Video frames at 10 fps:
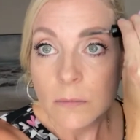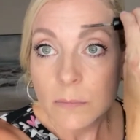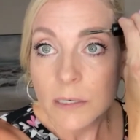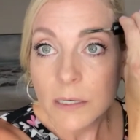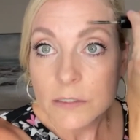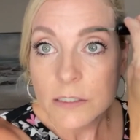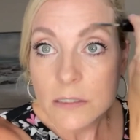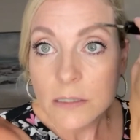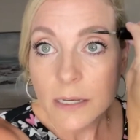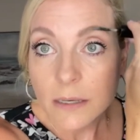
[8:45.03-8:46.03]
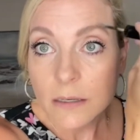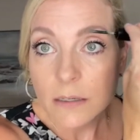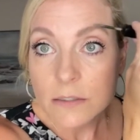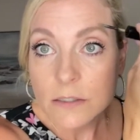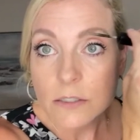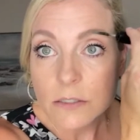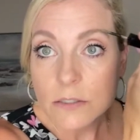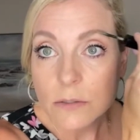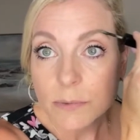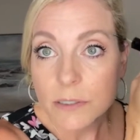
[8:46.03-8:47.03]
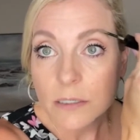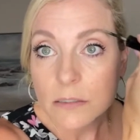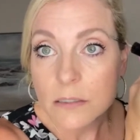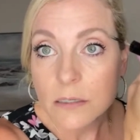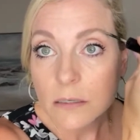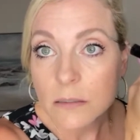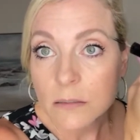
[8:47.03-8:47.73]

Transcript: But I just like it. It's just super easy.